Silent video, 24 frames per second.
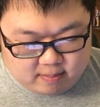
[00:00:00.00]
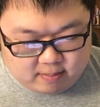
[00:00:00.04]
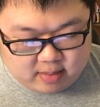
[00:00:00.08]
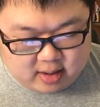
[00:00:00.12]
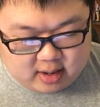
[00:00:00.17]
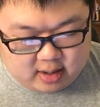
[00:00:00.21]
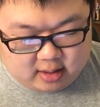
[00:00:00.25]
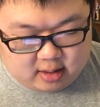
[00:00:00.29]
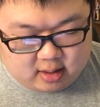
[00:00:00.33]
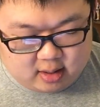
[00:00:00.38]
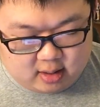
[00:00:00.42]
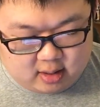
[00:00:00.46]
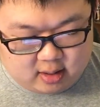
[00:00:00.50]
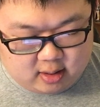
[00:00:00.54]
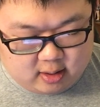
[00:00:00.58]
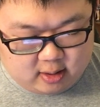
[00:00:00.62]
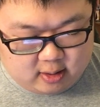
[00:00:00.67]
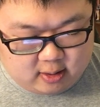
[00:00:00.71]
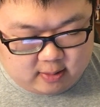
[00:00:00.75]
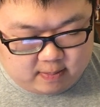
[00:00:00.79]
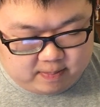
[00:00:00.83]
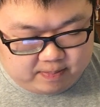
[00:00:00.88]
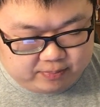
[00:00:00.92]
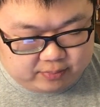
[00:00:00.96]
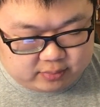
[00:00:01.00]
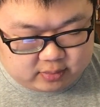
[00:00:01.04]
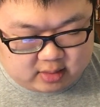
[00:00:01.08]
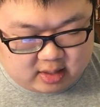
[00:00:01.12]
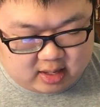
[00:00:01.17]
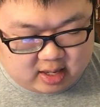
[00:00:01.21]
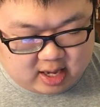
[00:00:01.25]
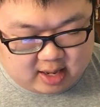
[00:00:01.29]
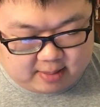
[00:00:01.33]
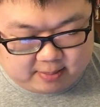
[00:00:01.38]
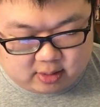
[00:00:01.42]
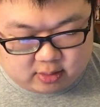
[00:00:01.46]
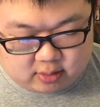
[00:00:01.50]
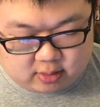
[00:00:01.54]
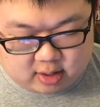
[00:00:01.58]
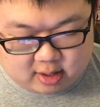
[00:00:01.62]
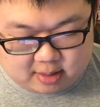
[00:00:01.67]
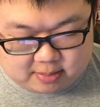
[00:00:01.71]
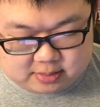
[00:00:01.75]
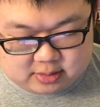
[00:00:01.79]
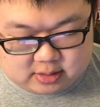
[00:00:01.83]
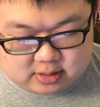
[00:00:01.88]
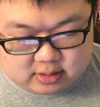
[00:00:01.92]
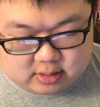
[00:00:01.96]
Mega
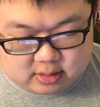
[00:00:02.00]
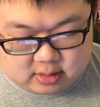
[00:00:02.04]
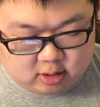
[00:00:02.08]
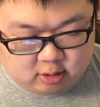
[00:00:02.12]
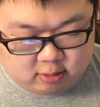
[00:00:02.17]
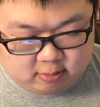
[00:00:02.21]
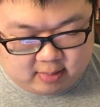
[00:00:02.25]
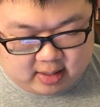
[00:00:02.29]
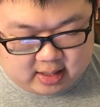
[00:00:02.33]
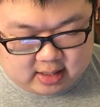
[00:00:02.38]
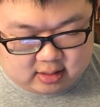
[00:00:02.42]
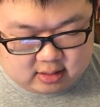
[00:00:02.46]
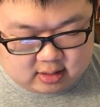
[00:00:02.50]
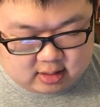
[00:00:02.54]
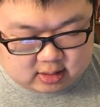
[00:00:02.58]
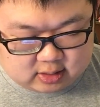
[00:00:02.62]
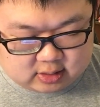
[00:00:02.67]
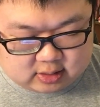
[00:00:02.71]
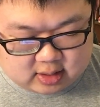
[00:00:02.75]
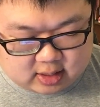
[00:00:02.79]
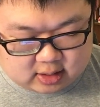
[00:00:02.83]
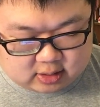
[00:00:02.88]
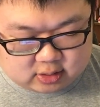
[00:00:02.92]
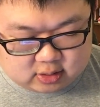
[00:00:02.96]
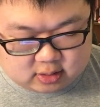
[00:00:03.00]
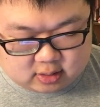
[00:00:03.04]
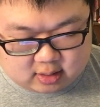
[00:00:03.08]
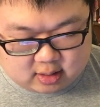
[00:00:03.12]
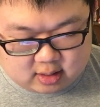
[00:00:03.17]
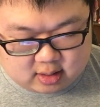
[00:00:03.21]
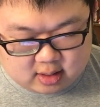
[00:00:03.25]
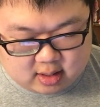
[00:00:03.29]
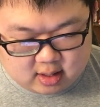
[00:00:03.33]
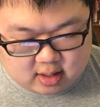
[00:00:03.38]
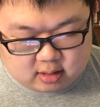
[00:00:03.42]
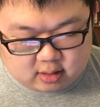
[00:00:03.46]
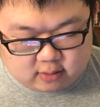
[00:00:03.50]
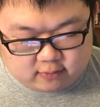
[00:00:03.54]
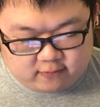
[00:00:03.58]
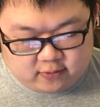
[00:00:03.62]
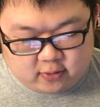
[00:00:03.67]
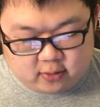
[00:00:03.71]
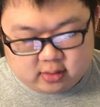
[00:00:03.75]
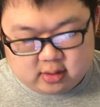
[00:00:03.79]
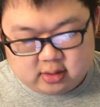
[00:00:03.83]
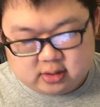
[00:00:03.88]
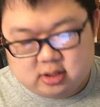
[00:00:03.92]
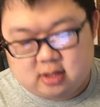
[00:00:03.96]
Camerupt. I don't mind this, actually. The
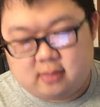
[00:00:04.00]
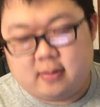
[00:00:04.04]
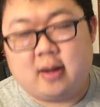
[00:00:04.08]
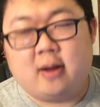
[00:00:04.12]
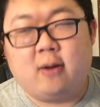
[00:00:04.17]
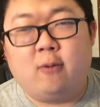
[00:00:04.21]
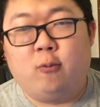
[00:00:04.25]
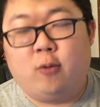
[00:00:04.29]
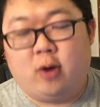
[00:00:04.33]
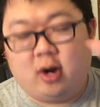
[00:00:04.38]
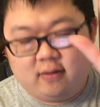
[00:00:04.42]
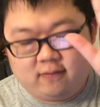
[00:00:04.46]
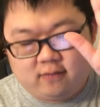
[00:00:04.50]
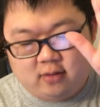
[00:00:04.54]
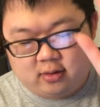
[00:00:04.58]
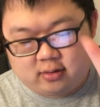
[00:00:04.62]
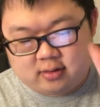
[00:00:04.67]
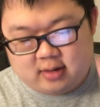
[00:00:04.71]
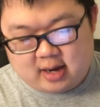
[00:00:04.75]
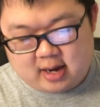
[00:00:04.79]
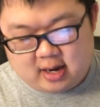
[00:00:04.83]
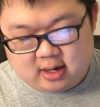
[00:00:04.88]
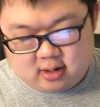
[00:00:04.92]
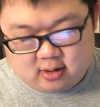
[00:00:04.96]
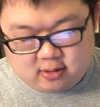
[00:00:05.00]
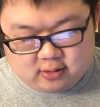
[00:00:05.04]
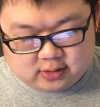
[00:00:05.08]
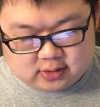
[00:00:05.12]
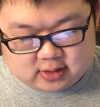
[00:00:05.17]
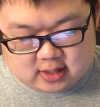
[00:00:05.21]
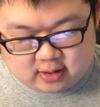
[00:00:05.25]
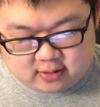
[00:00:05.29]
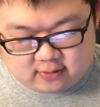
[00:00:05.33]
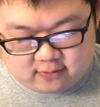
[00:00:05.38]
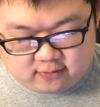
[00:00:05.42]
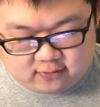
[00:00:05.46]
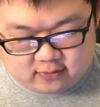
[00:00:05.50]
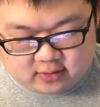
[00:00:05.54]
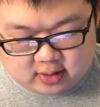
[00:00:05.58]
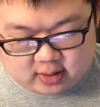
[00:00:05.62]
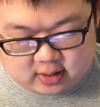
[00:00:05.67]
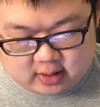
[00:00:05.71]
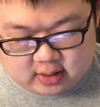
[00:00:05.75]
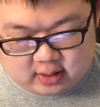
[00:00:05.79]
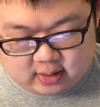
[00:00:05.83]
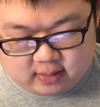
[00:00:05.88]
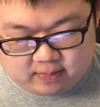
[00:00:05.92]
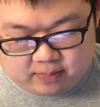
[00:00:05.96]
focus to make it one volcano is kind of
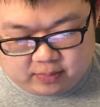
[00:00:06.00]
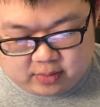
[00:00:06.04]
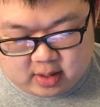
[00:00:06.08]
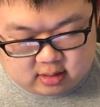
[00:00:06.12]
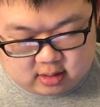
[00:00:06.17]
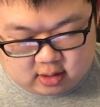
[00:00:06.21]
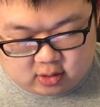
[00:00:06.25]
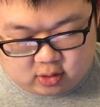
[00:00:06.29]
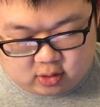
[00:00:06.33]
fun. The